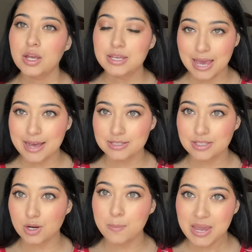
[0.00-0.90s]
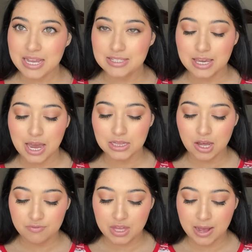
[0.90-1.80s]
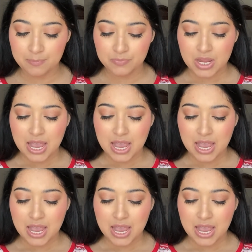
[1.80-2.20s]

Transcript: Yes, they're amazing. I love them.